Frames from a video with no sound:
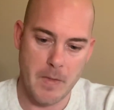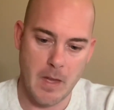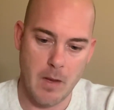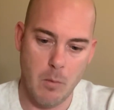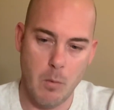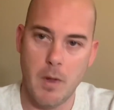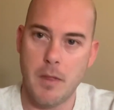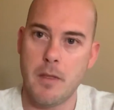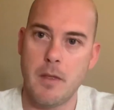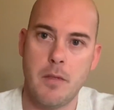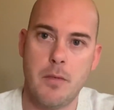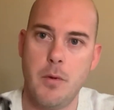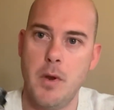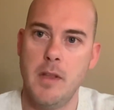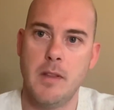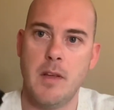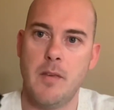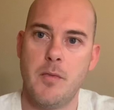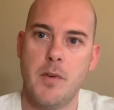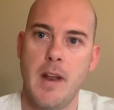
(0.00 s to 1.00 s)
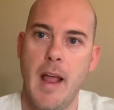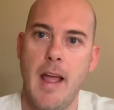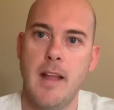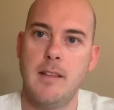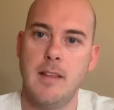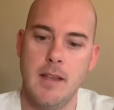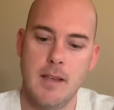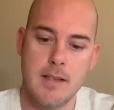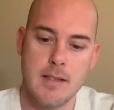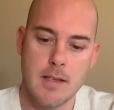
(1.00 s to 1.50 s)
with 3 different
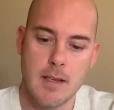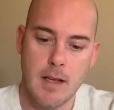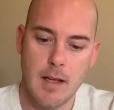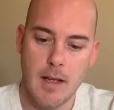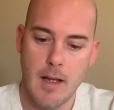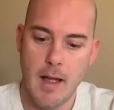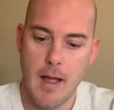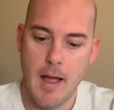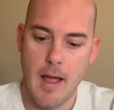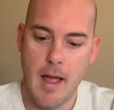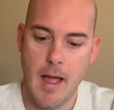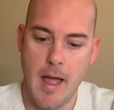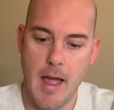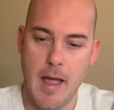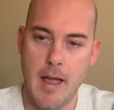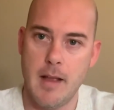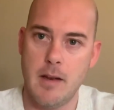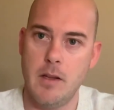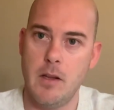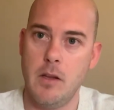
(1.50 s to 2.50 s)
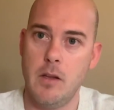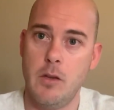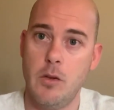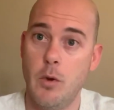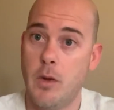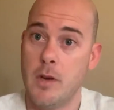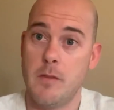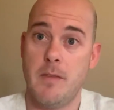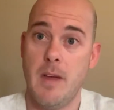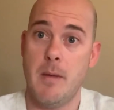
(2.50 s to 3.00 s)
atties, and you
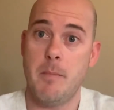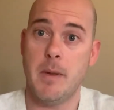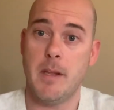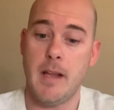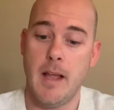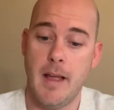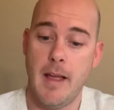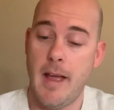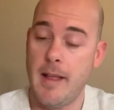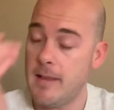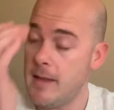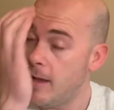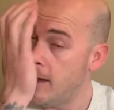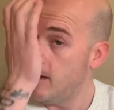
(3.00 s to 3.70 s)
can vape it like that.